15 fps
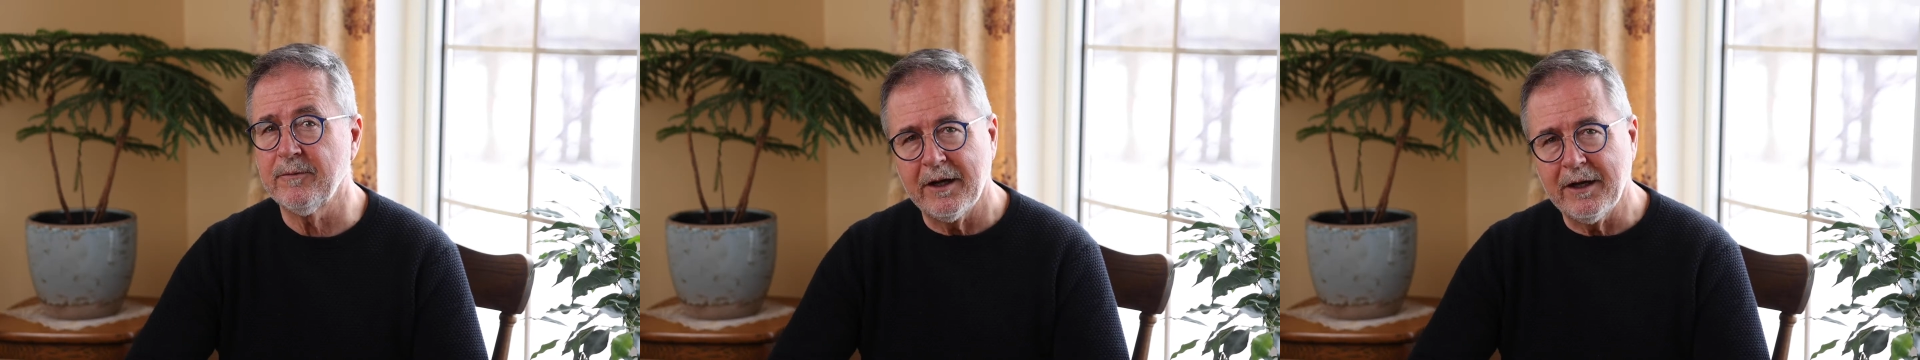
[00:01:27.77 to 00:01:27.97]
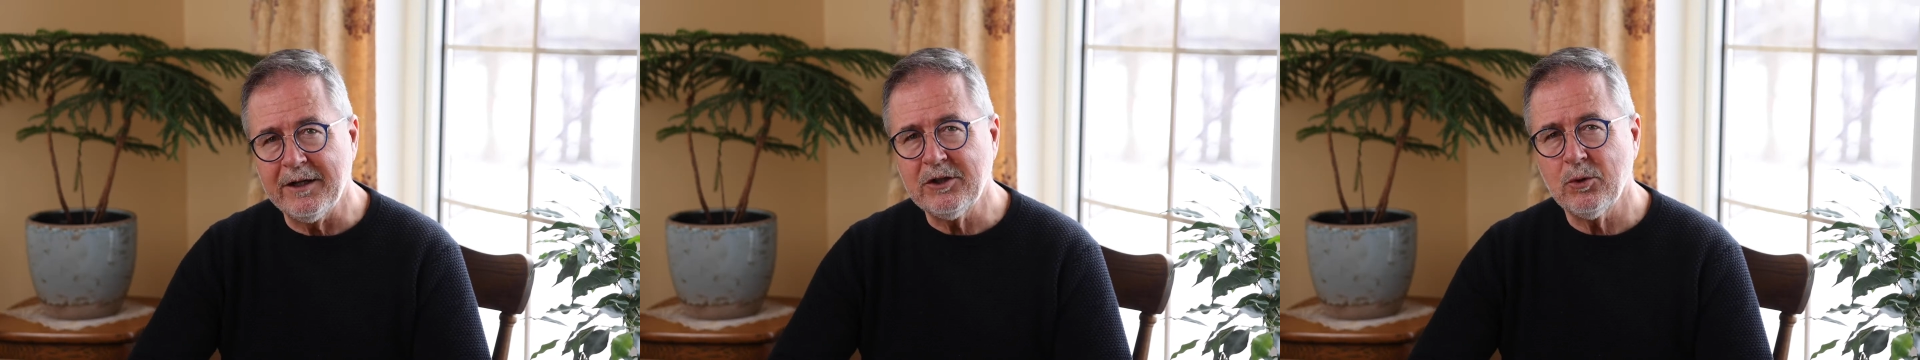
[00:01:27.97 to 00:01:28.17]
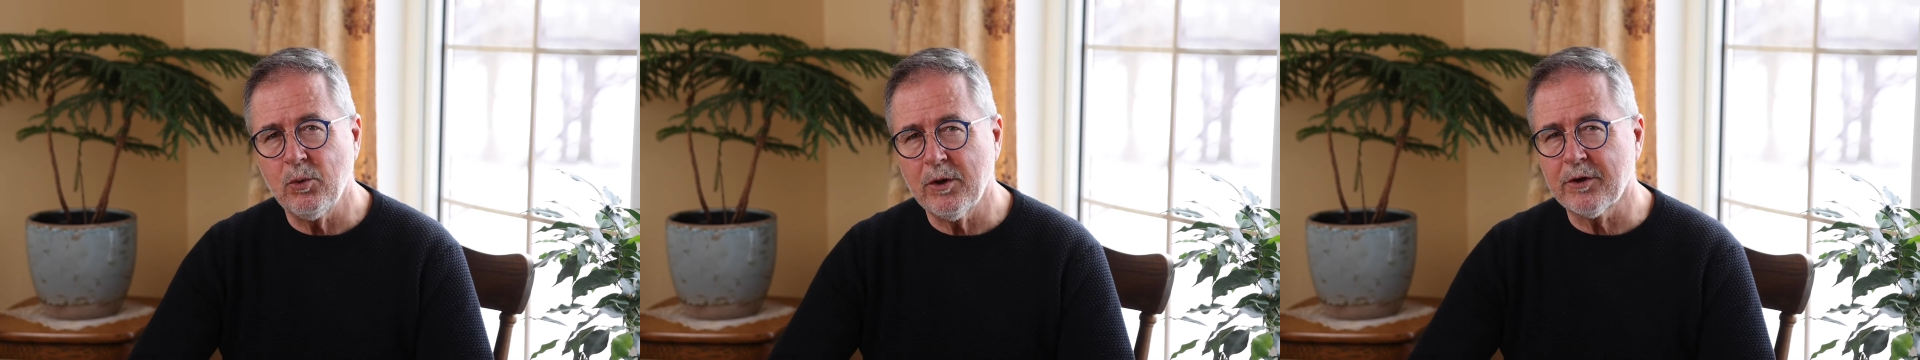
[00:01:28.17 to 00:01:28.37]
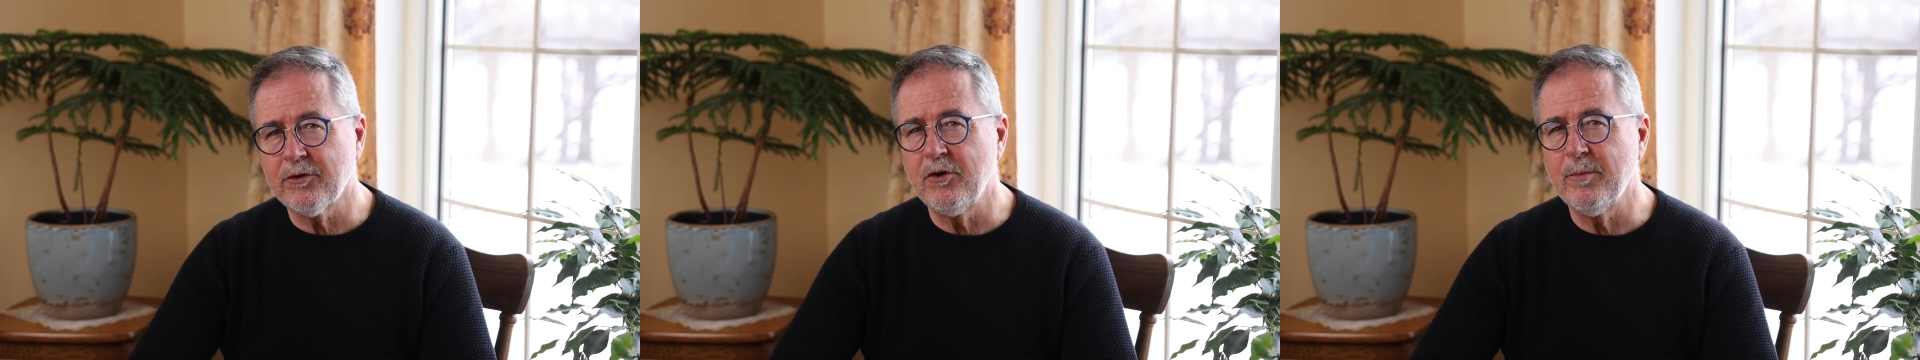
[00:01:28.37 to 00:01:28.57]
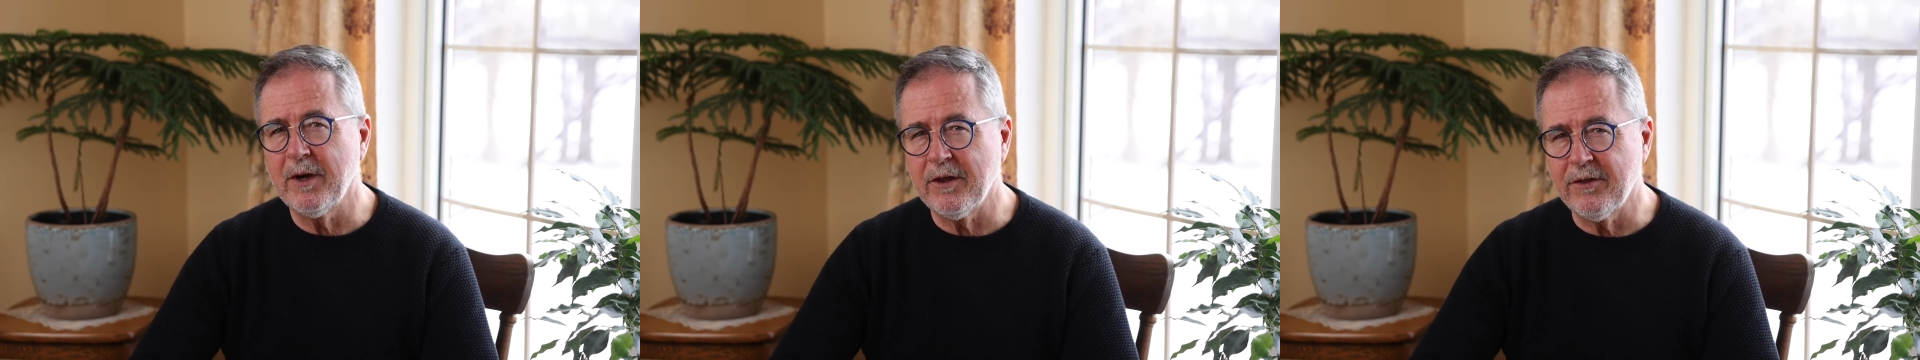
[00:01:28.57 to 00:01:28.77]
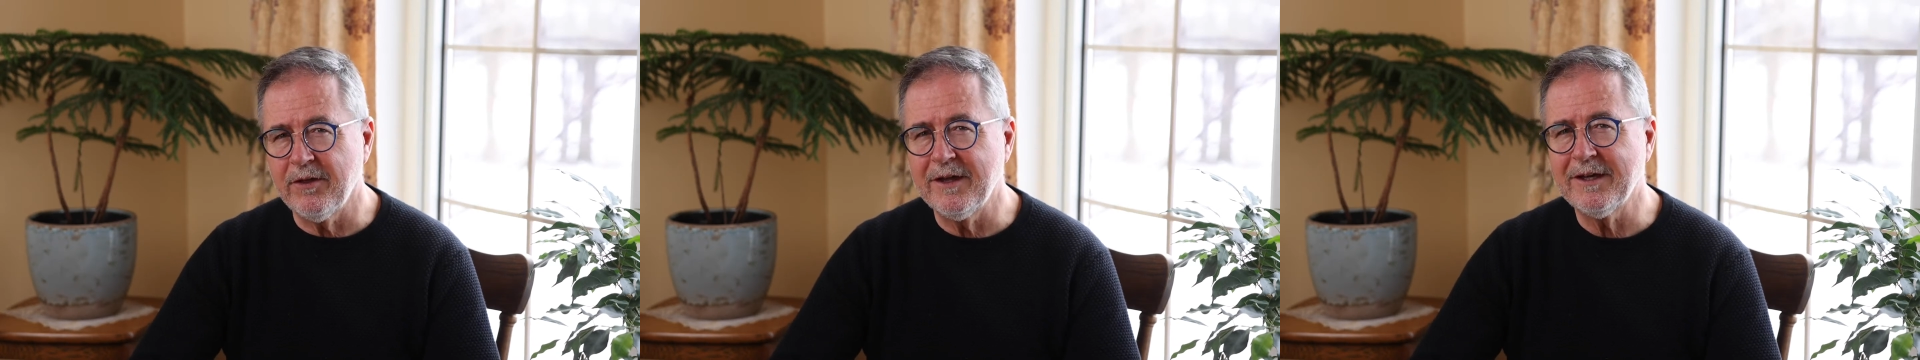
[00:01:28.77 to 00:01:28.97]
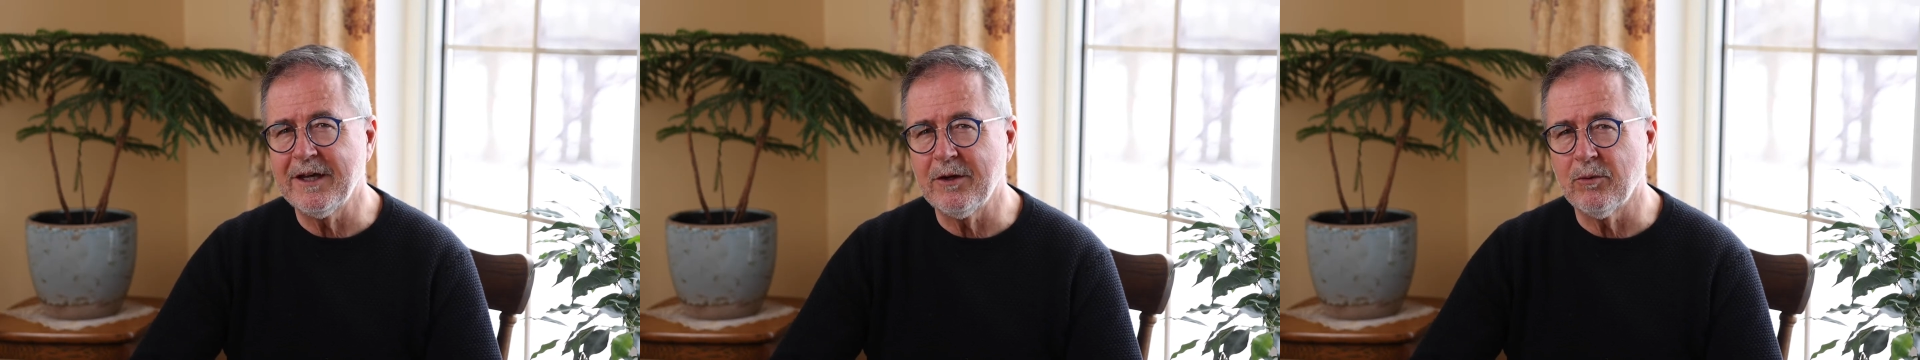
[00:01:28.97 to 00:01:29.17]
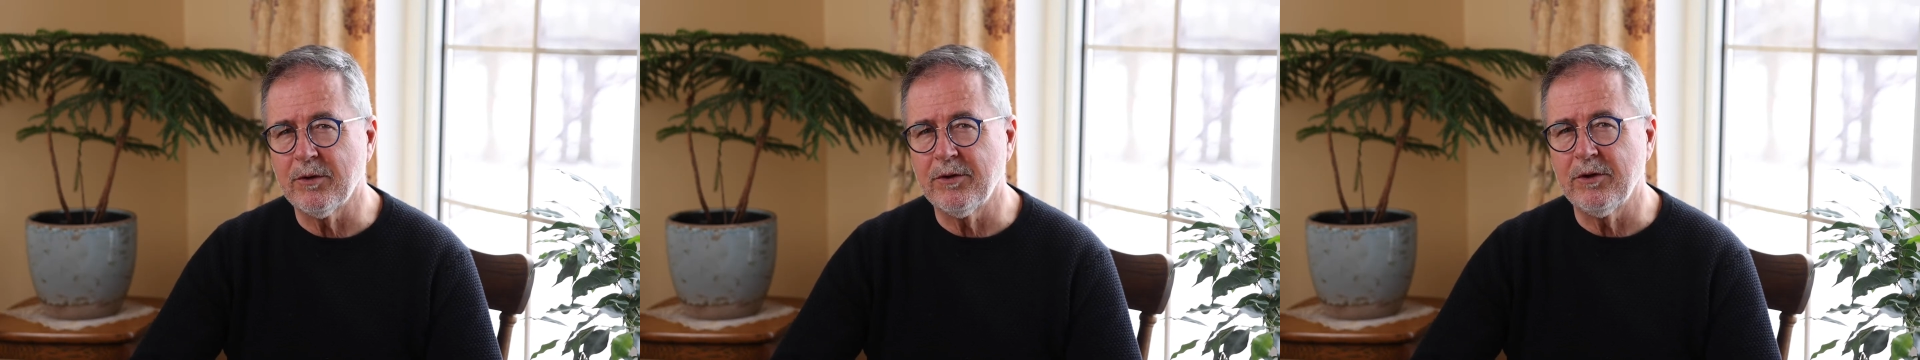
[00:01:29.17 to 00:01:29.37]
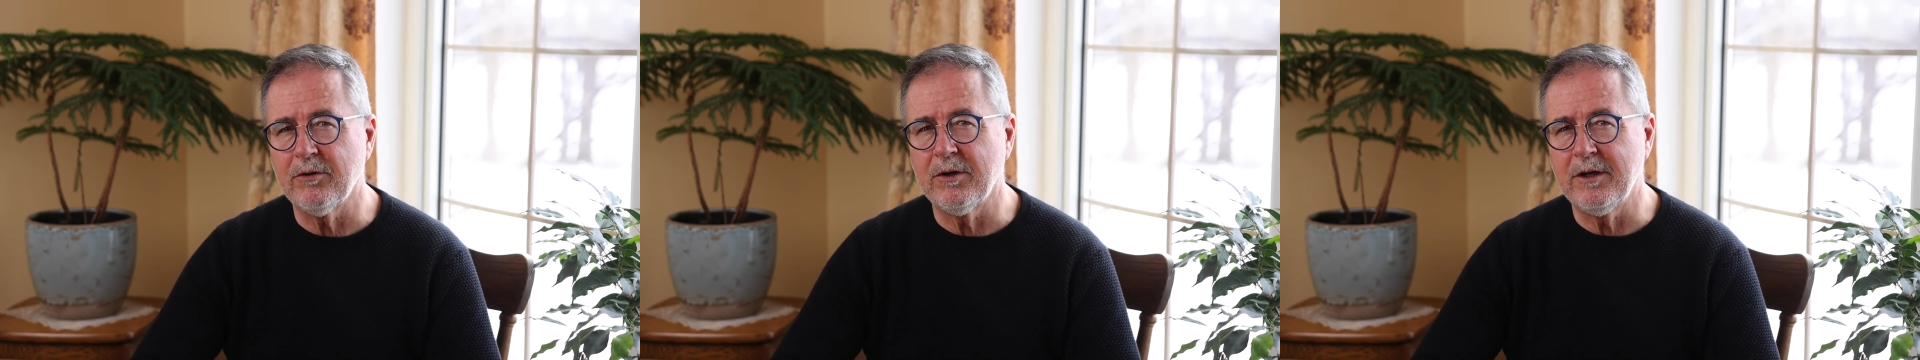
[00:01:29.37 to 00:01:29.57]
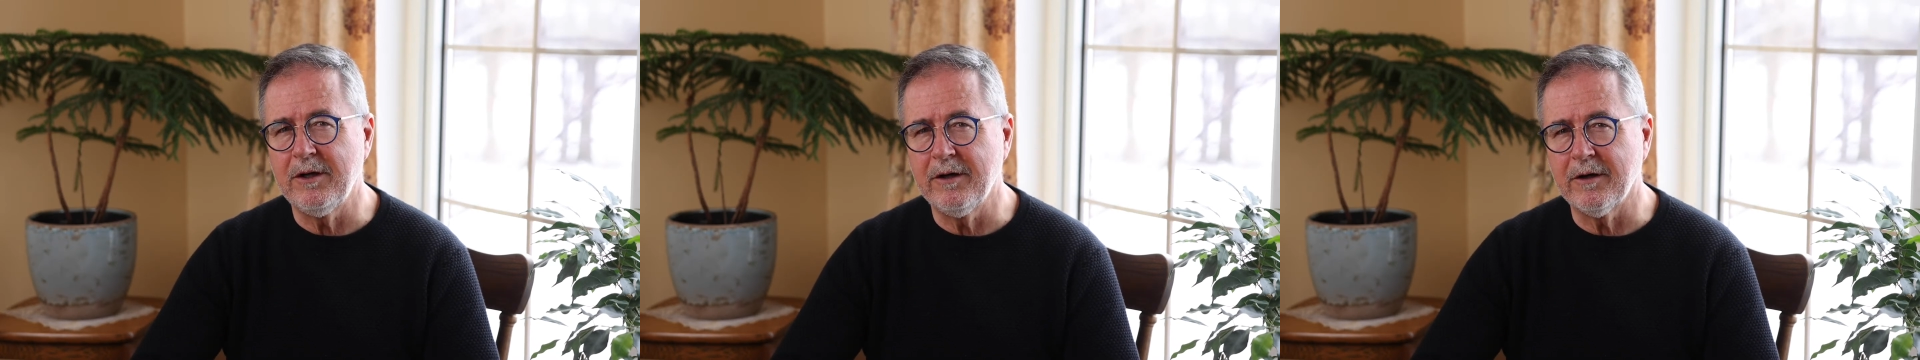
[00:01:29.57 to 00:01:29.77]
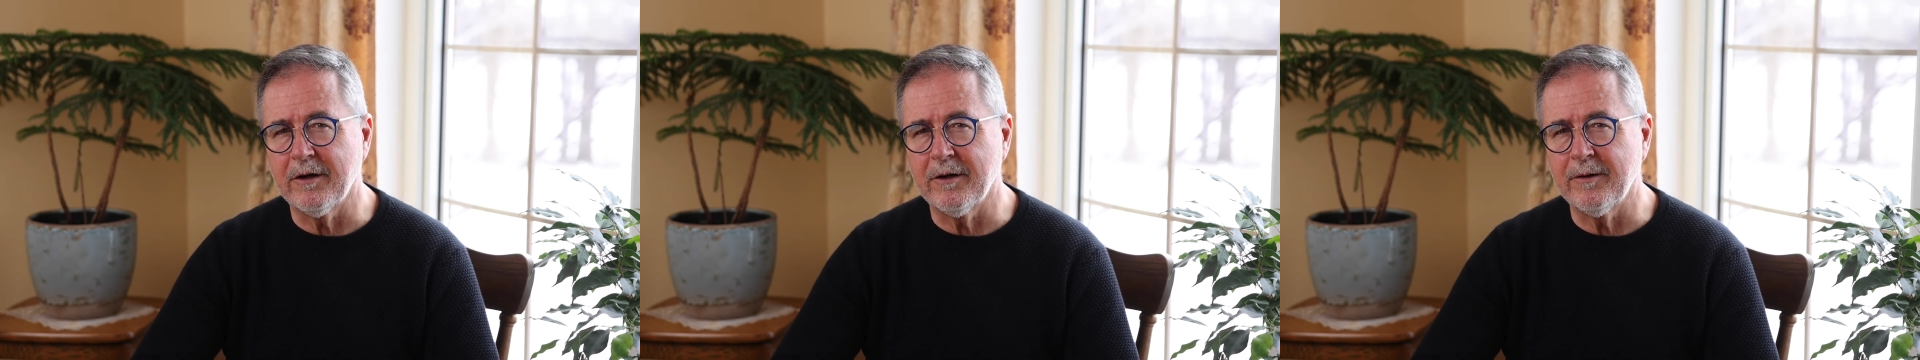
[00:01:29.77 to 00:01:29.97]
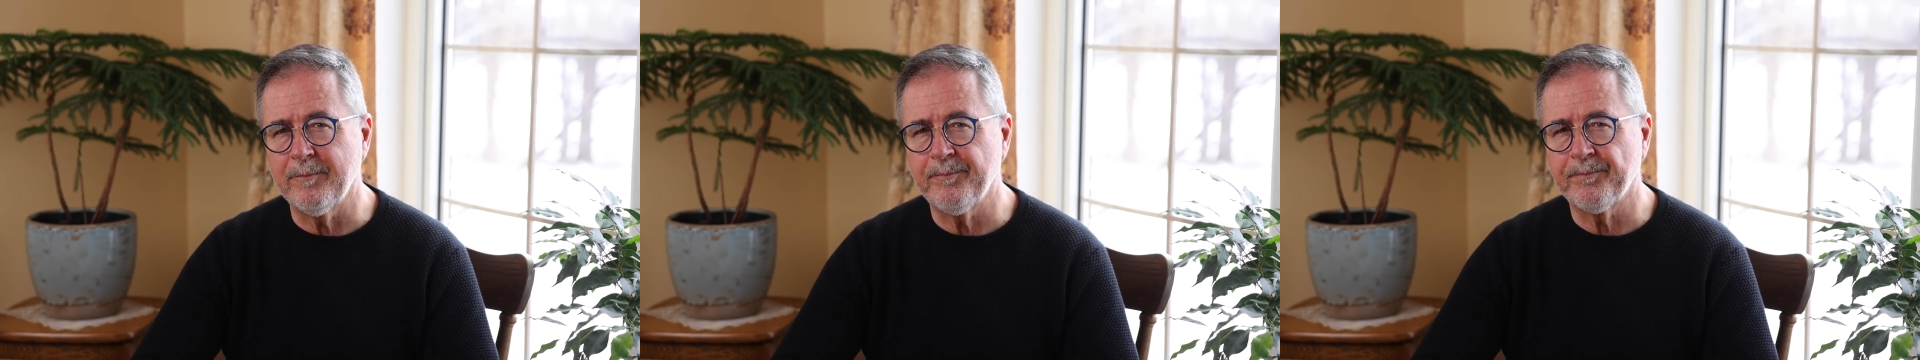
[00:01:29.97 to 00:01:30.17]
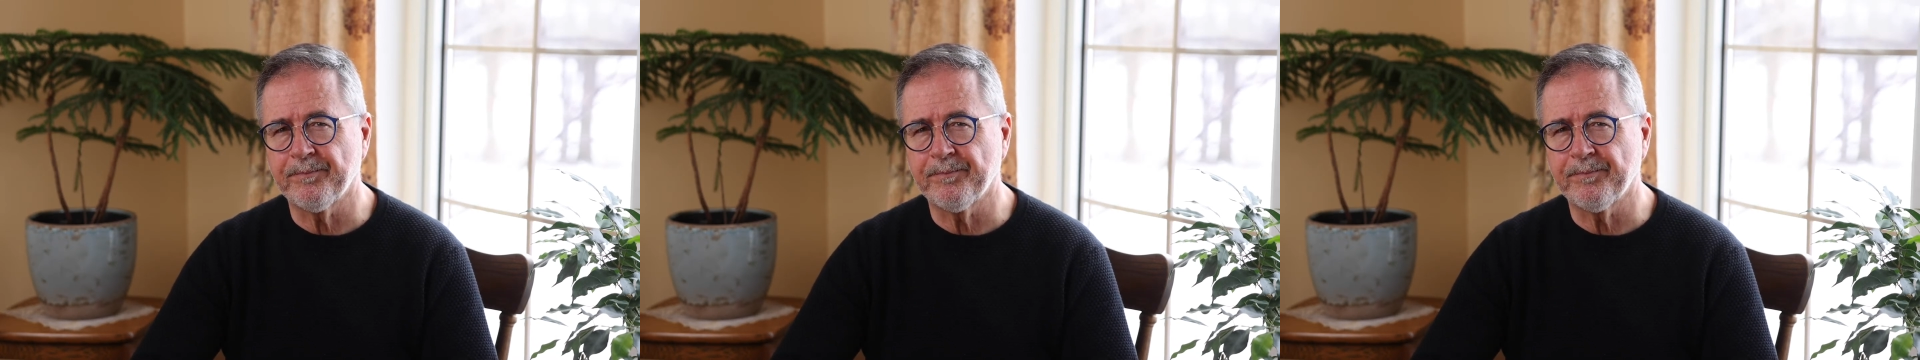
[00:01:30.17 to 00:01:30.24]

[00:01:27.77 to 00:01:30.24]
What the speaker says: I'd like to work through my thinking with you here.